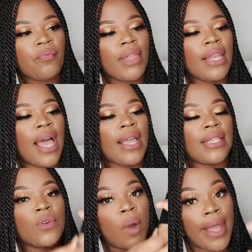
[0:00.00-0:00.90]
Like,
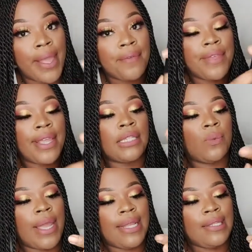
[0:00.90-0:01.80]
it's quite heavy, it's
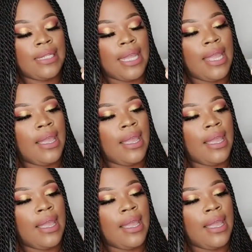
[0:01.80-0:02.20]
weighty.